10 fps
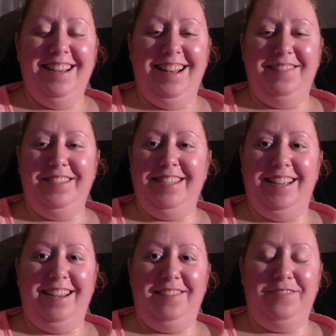I was
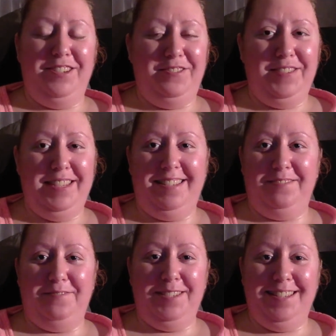like, I wonder if he
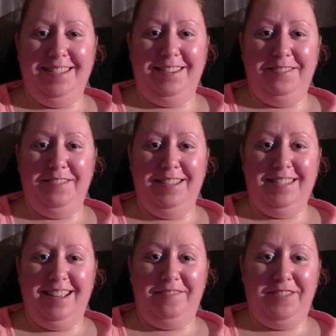still wants to do
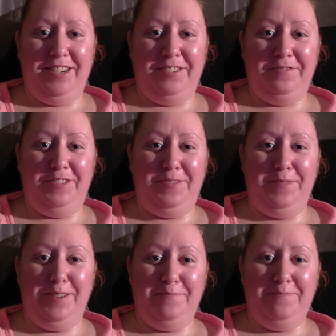this. I haven't heard
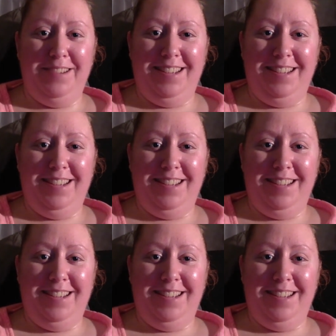from him.